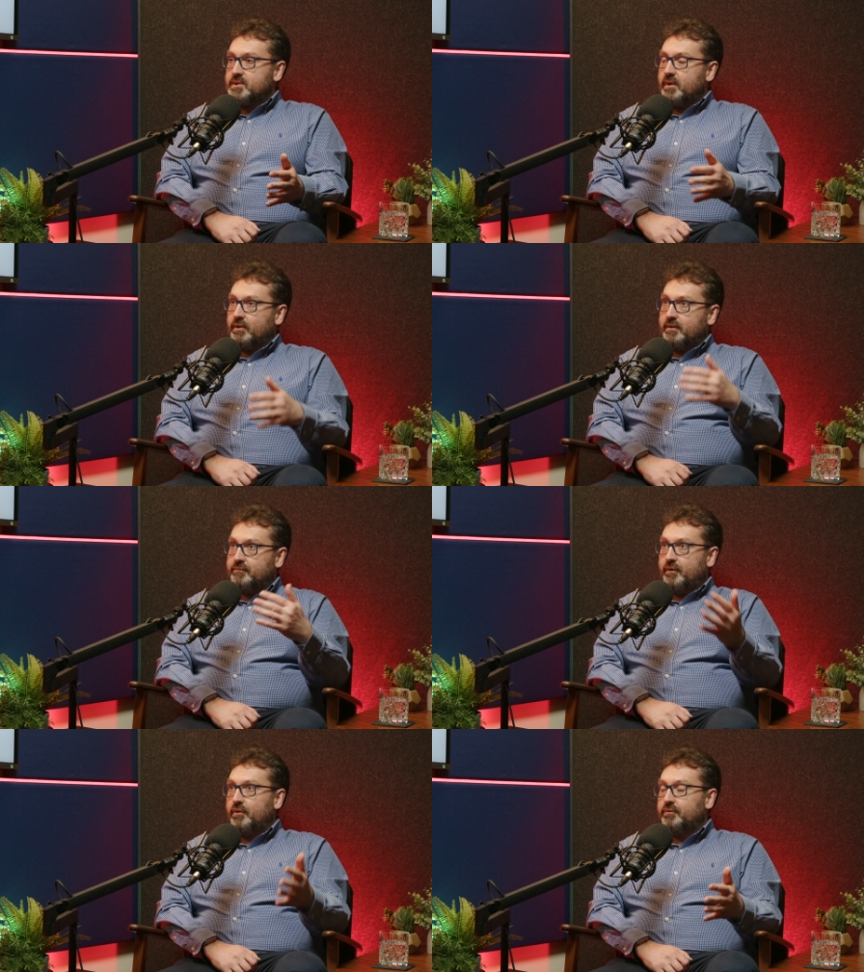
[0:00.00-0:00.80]
So I got
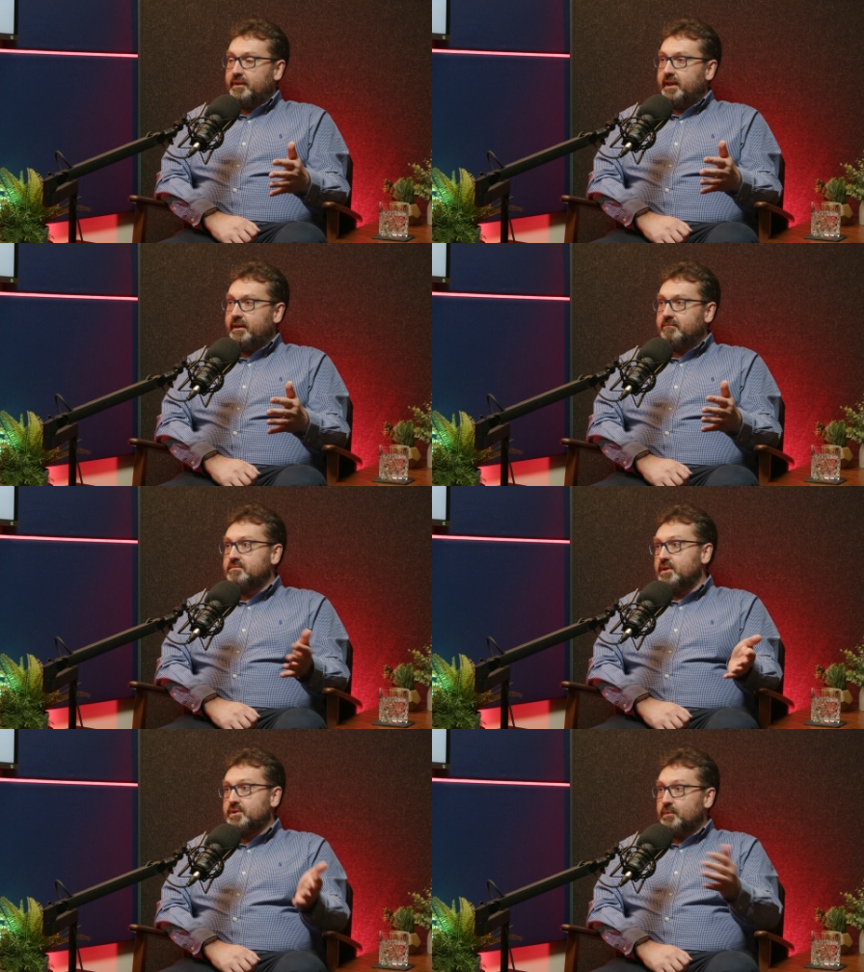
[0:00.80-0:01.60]
involved
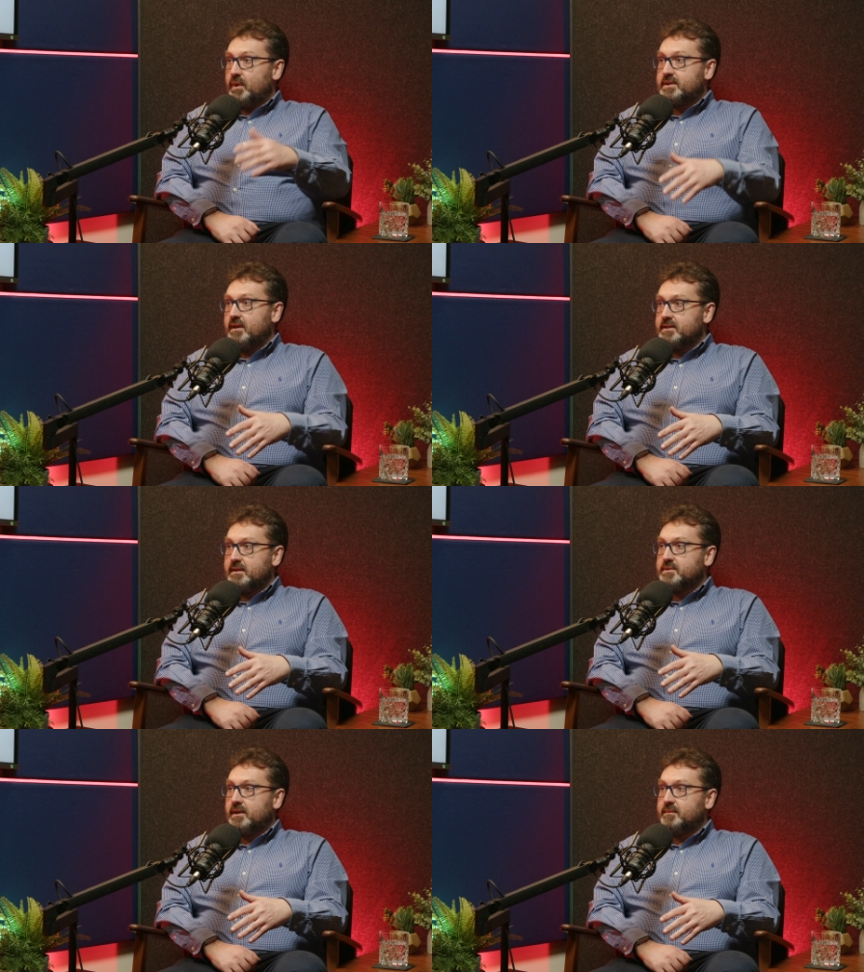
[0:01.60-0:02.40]
in some US
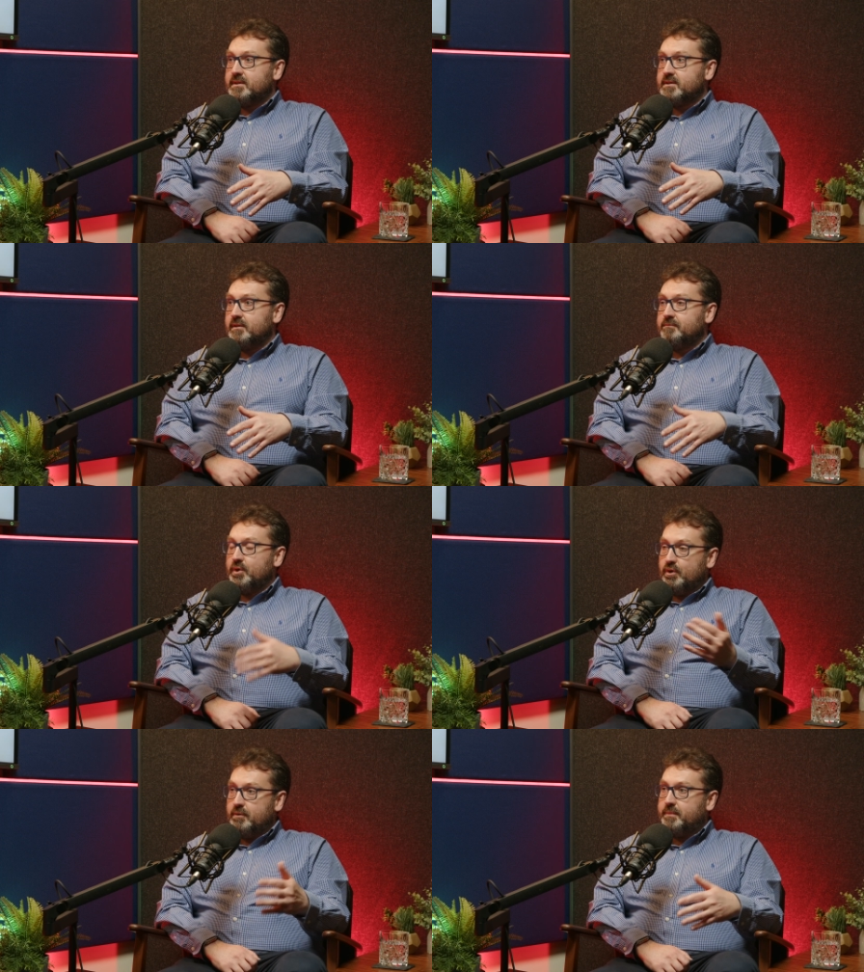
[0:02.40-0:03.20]
startups coming to
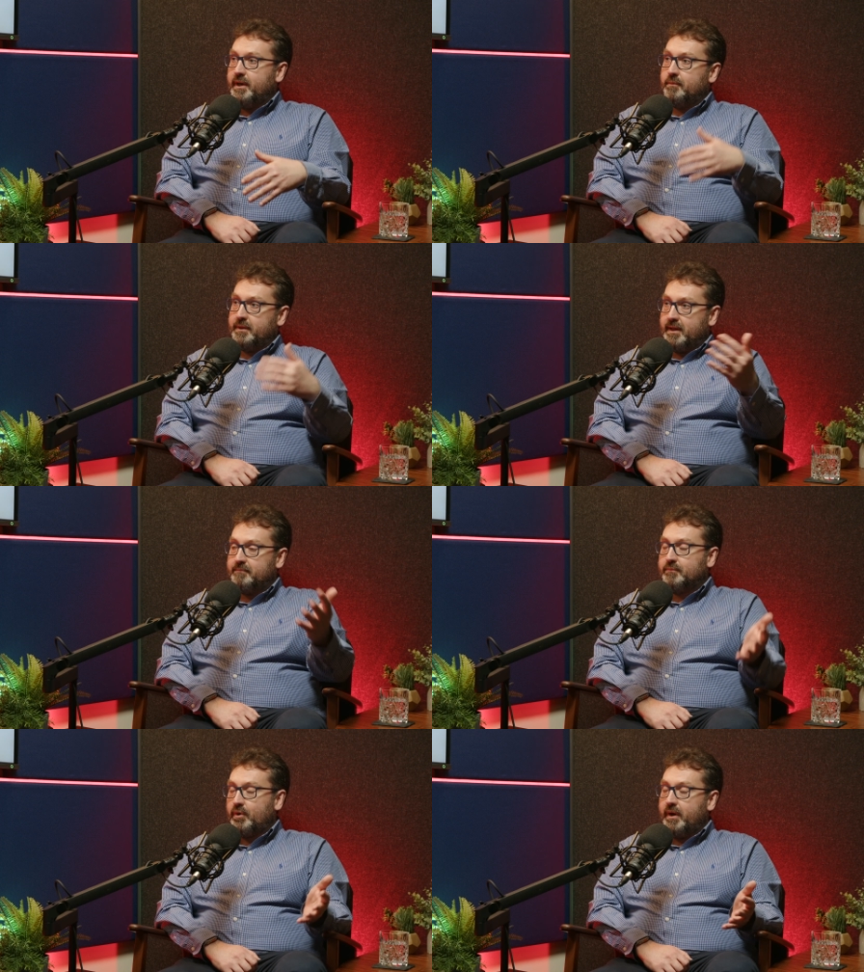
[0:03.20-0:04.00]
Europe and helping
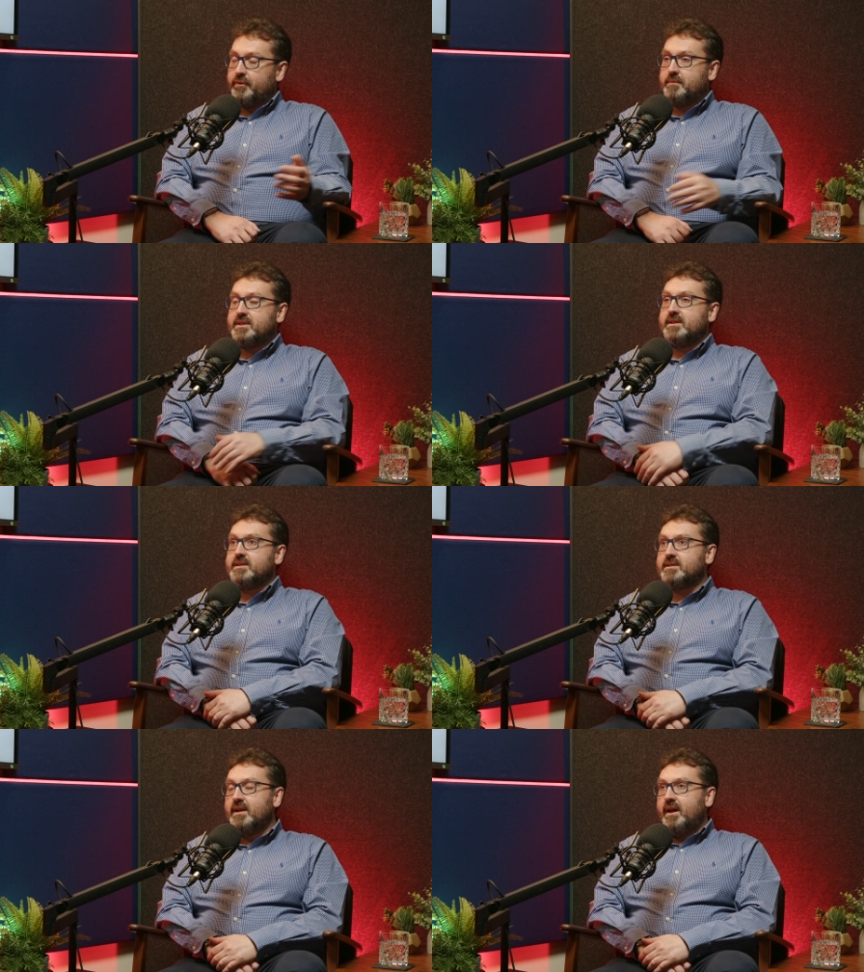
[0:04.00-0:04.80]
them grow out the business.